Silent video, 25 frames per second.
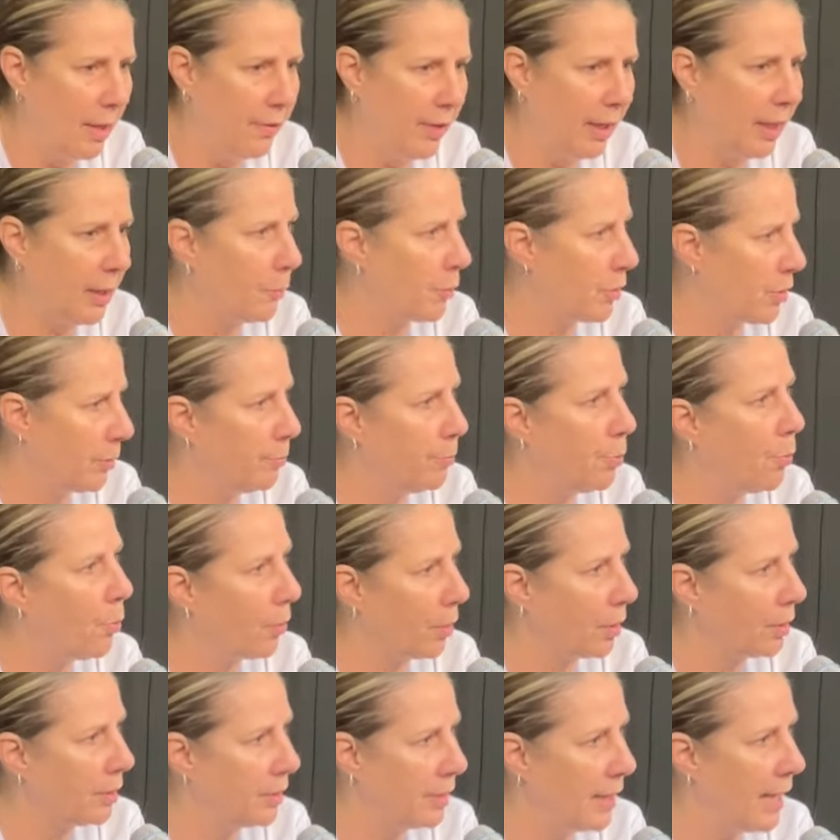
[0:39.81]
think it was
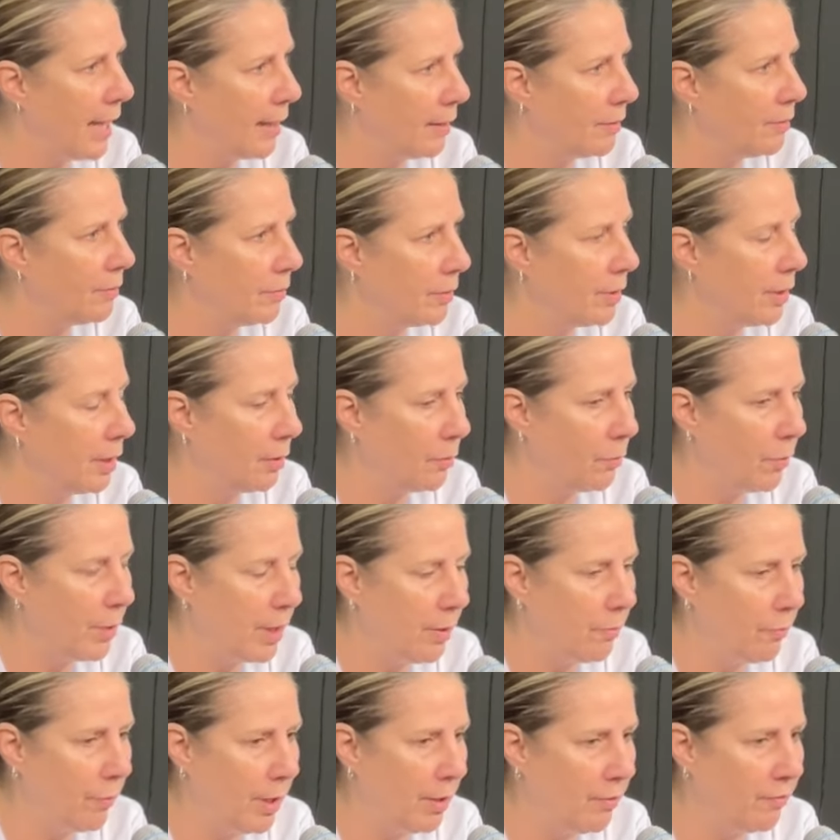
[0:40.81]
important that, you know,
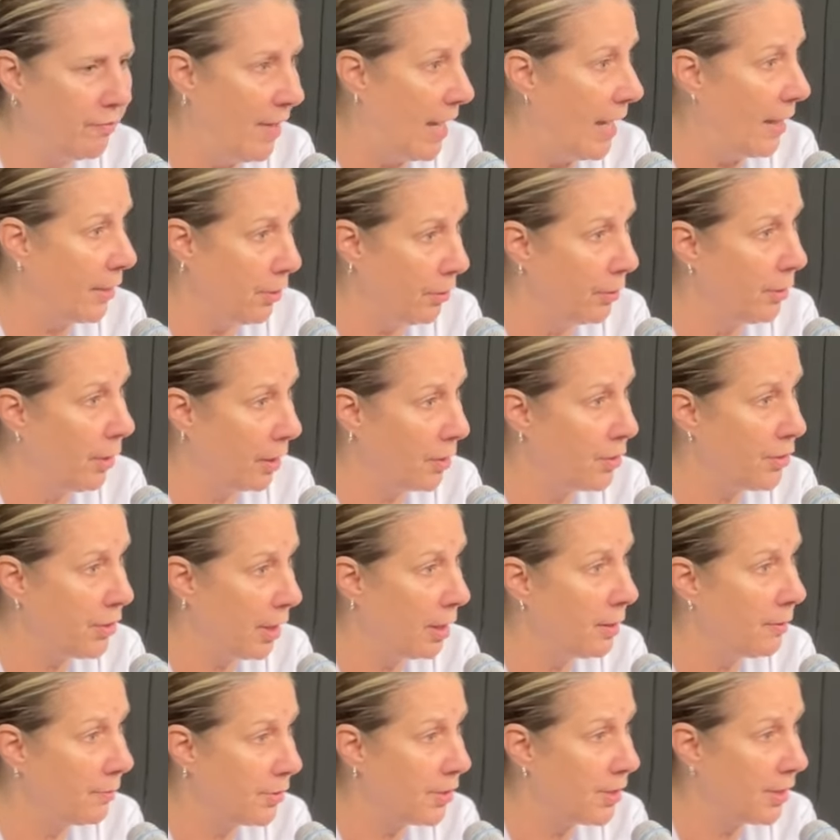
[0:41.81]
we valued
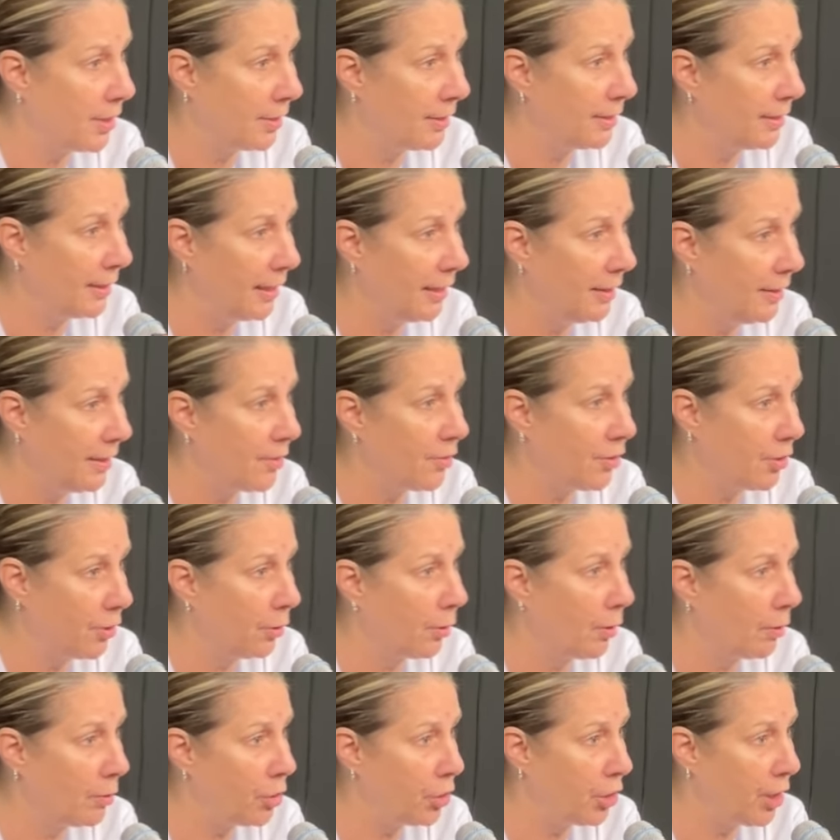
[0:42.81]
ourselves in this
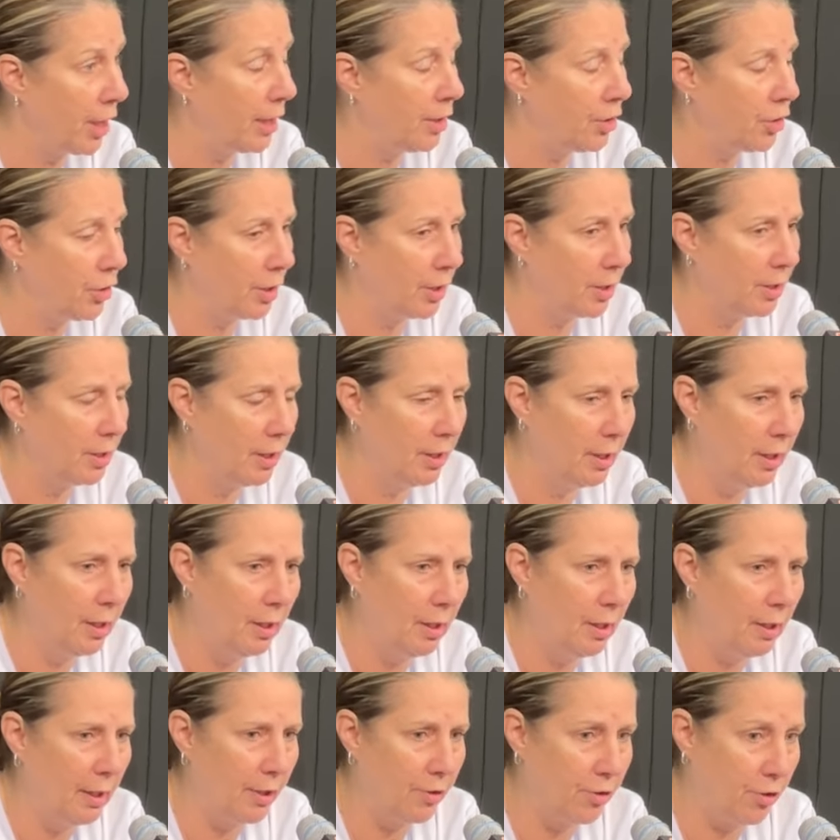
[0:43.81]
negotiation.
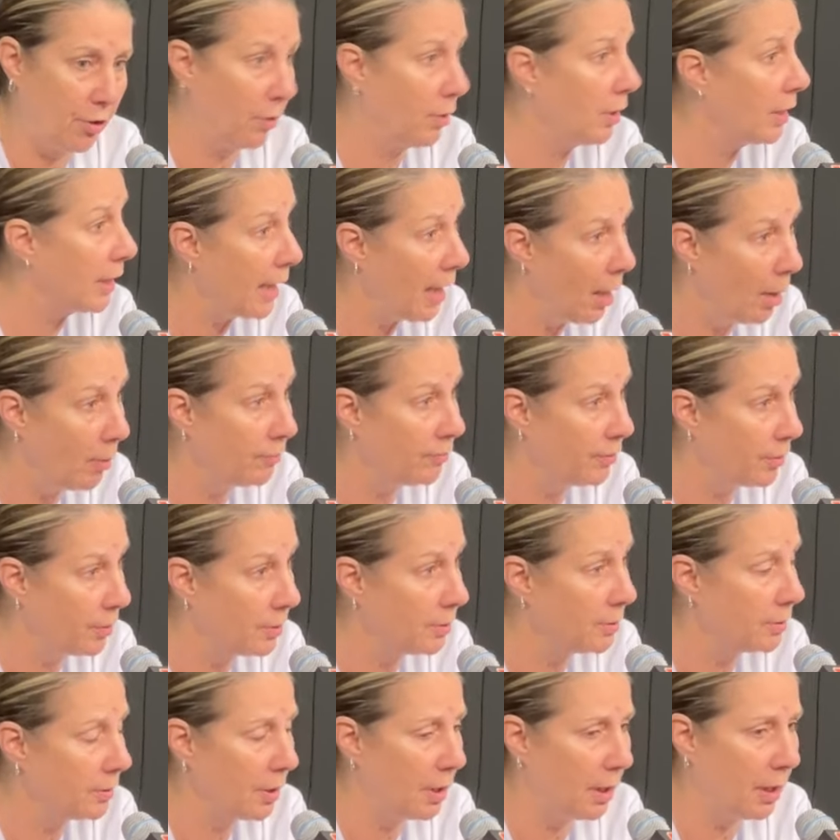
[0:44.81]
It's certainly
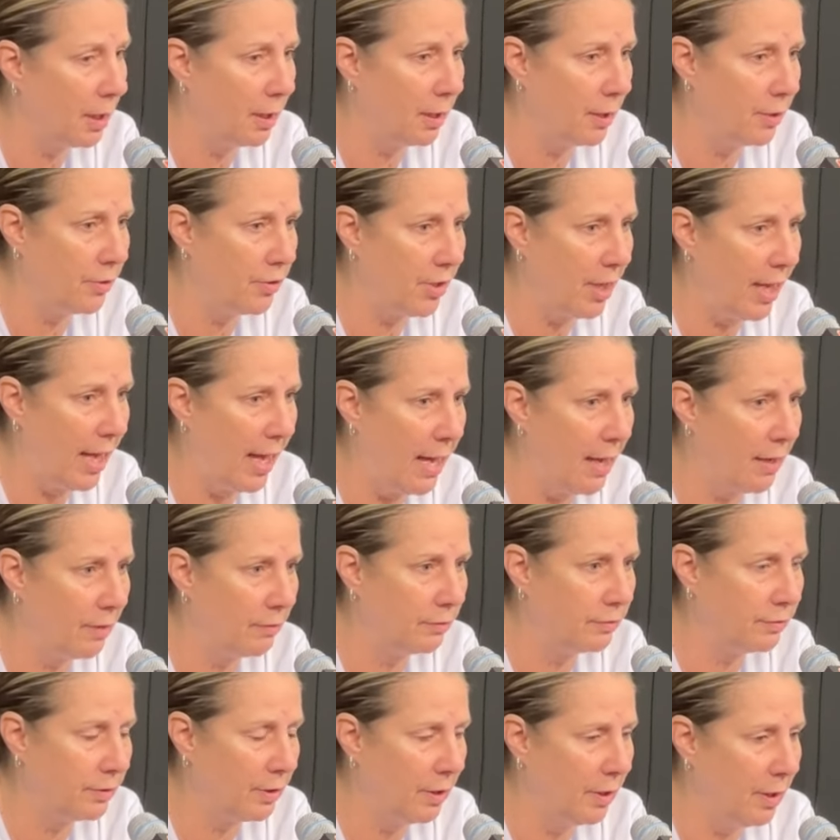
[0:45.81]
helpful to
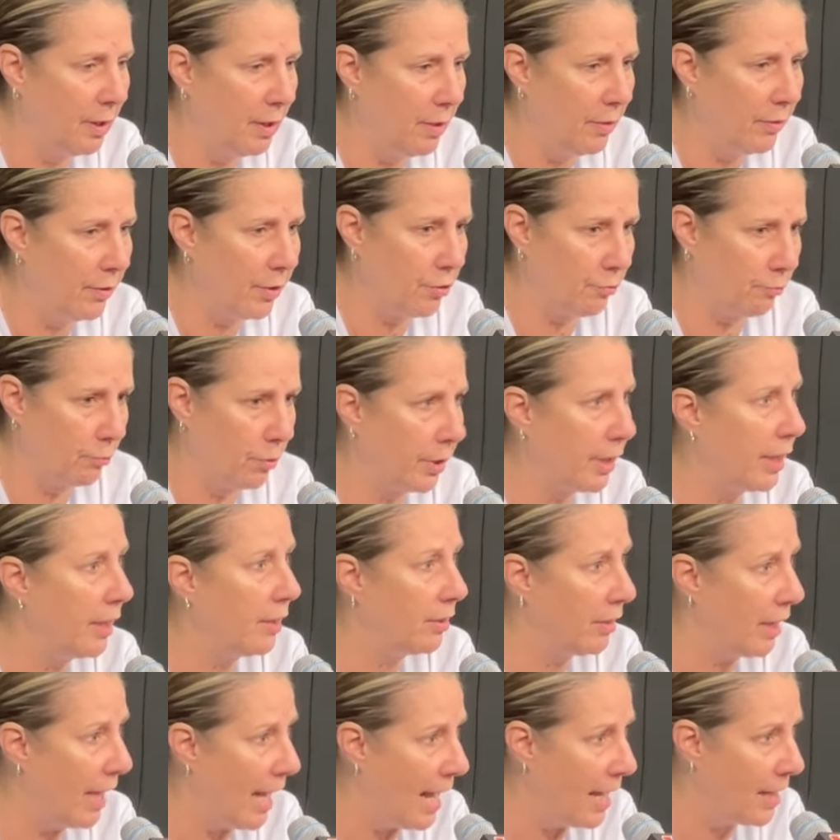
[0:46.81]
have this rookie
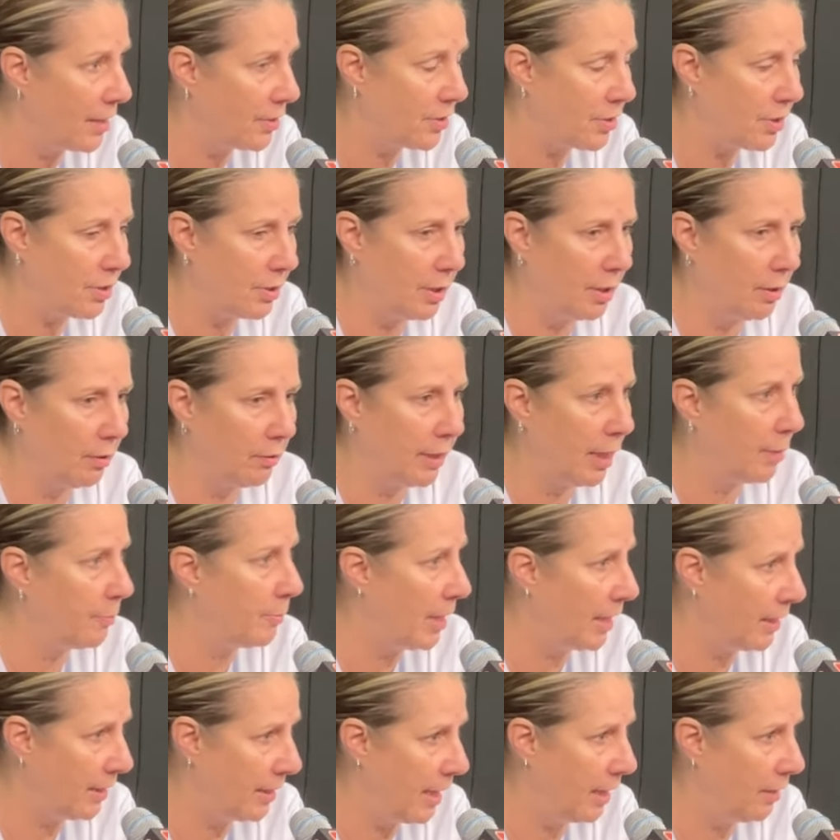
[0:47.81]
class, you know, led
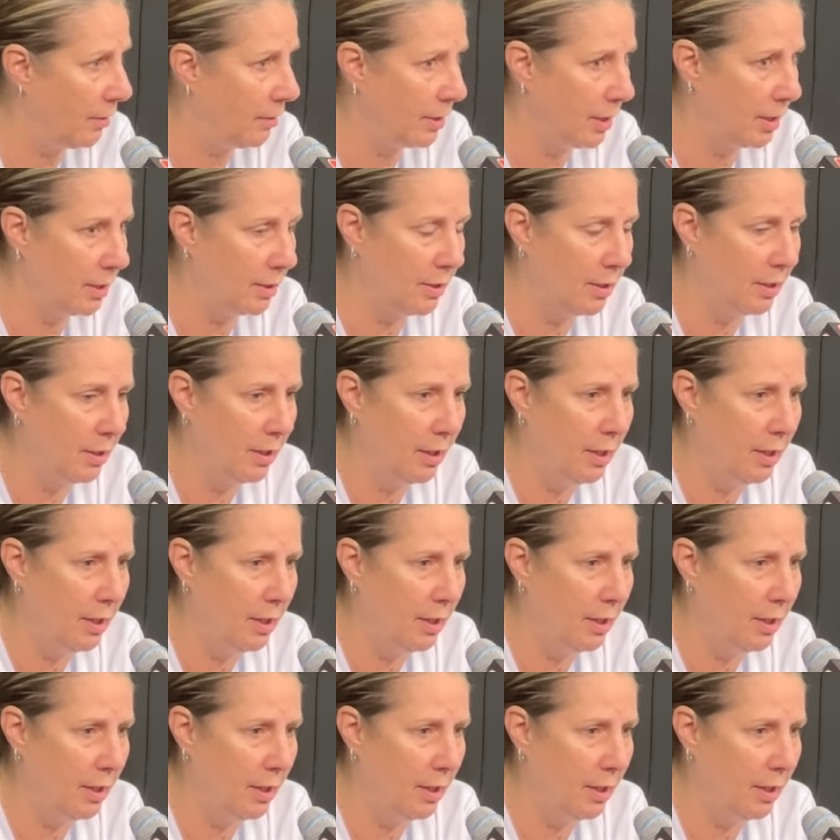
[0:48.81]
by Caitlin,